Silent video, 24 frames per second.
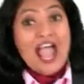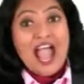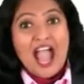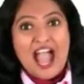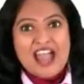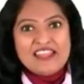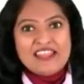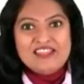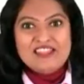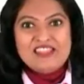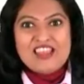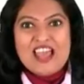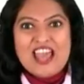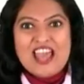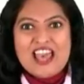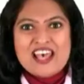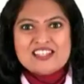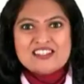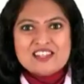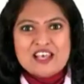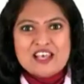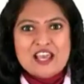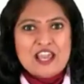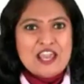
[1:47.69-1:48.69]
And
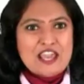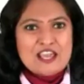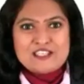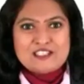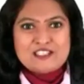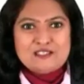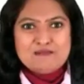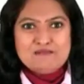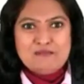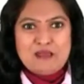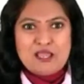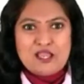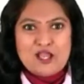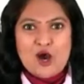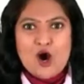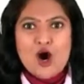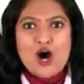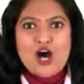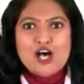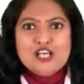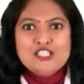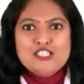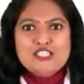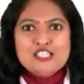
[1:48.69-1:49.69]
this is
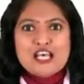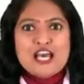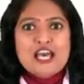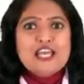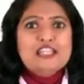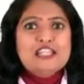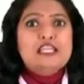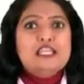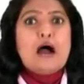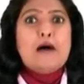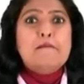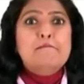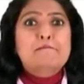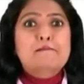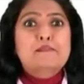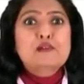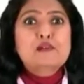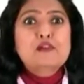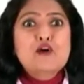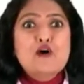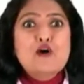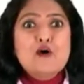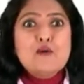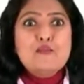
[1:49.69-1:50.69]
because their
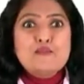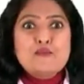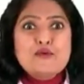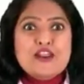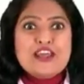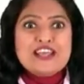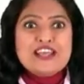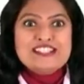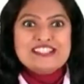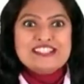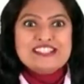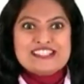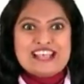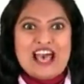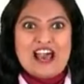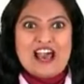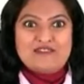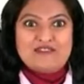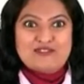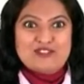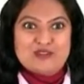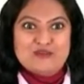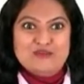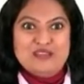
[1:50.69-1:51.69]
blueprints
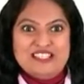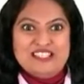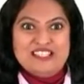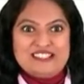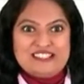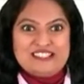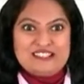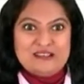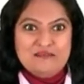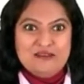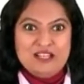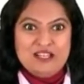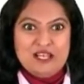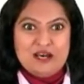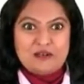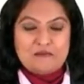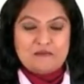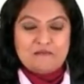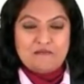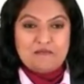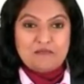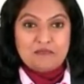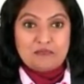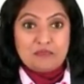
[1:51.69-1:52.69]
have to be
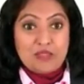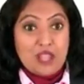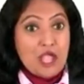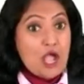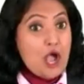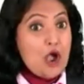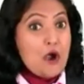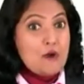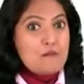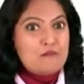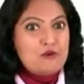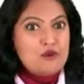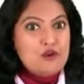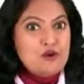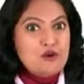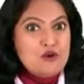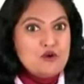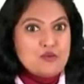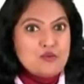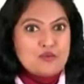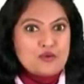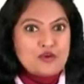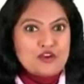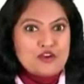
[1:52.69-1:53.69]
similar.
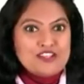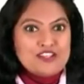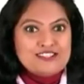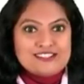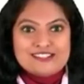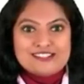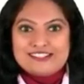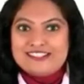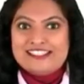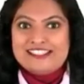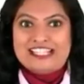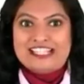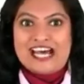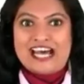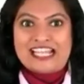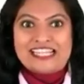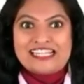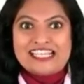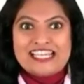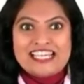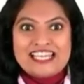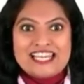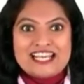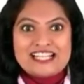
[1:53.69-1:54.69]
Blueprints,
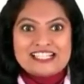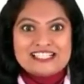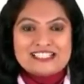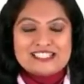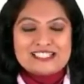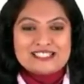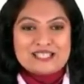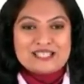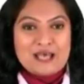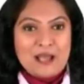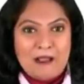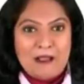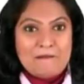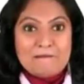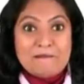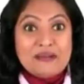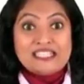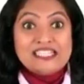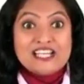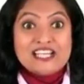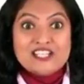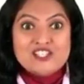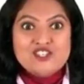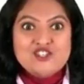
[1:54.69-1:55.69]
nothing else
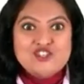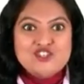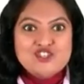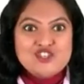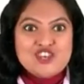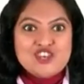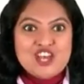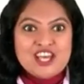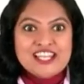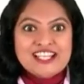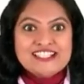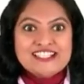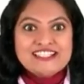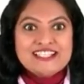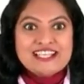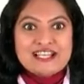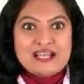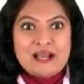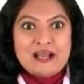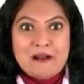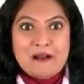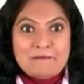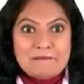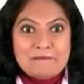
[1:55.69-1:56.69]
but the
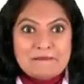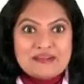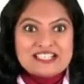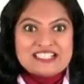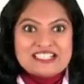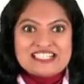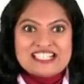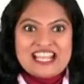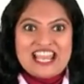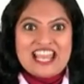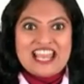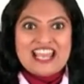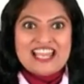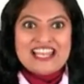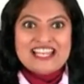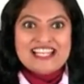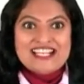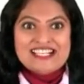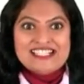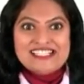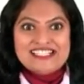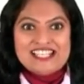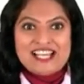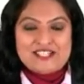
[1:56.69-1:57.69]
genetic
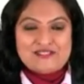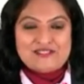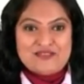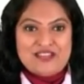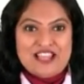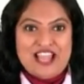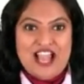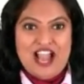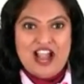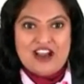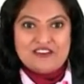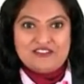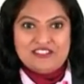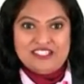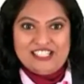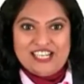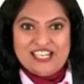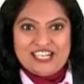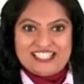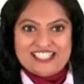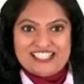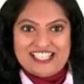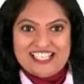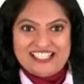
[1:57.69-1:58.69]
material that we have in
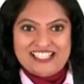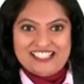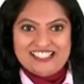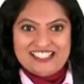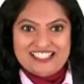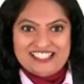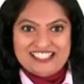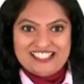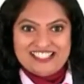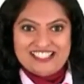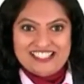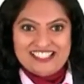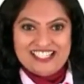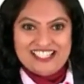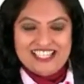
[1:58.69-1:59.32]
our cells.